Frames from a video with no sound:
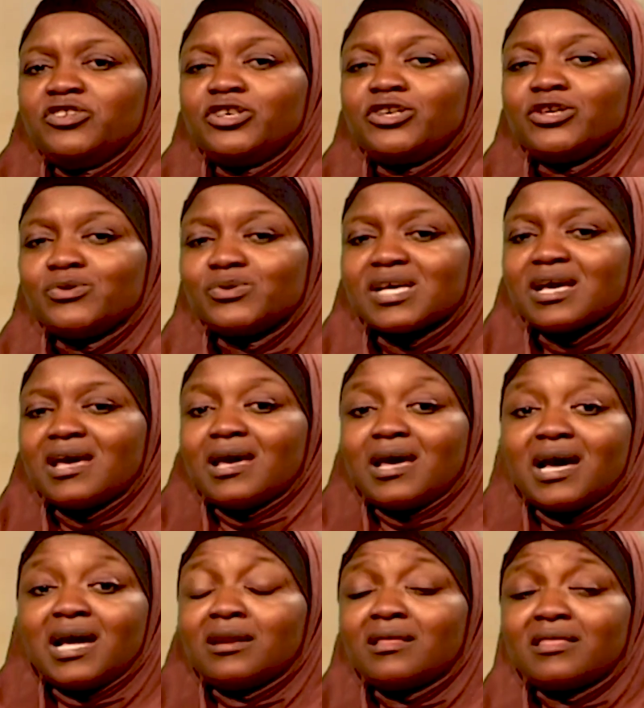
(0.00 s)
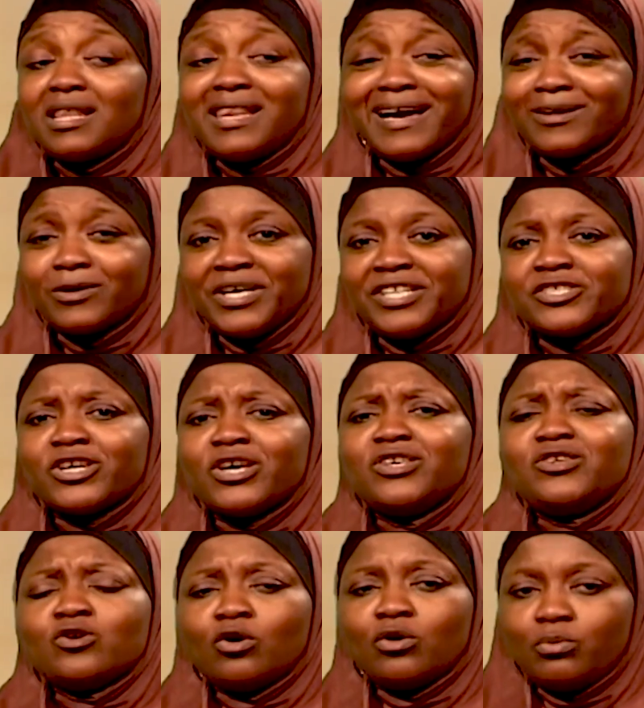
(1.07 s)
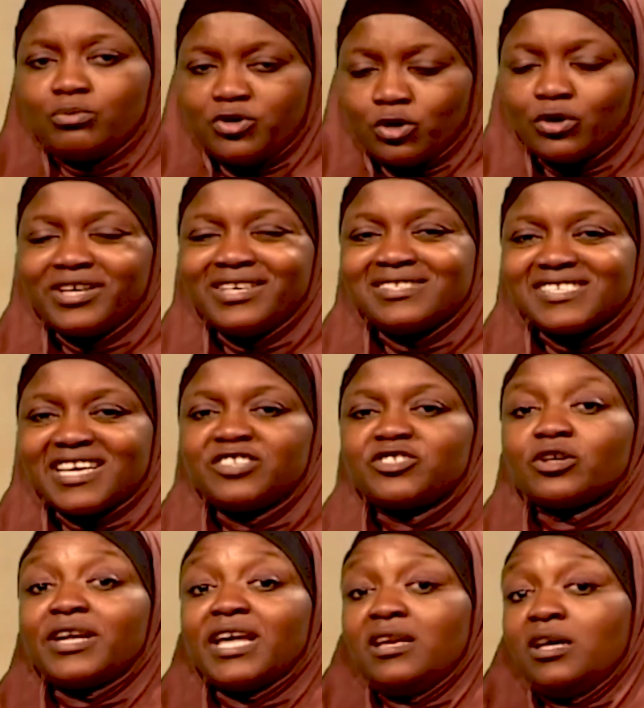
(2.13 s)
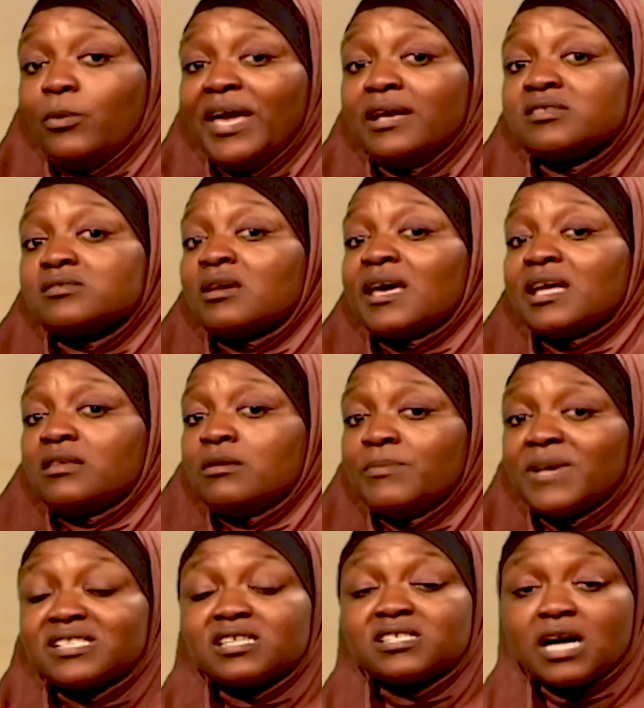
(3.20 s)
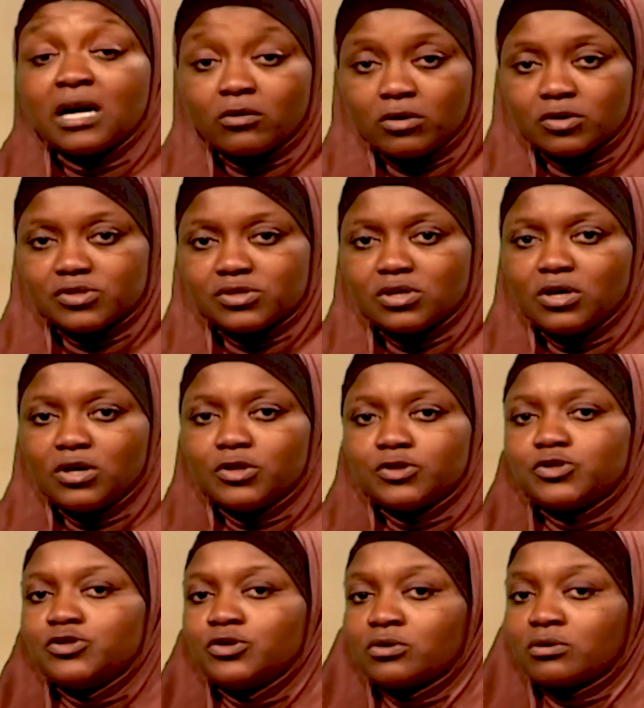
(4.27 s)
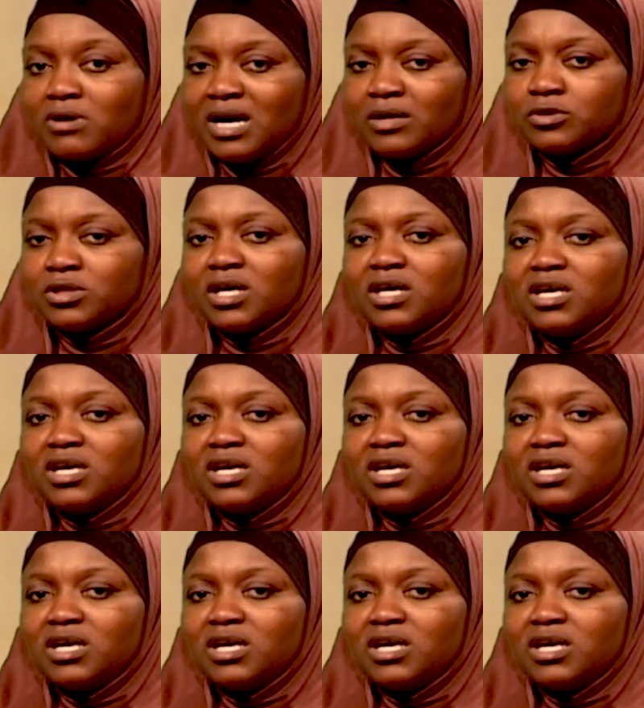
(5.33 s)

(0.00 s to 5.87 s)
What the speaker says: use another language. Your intention anyway is to get the message across to your crowd.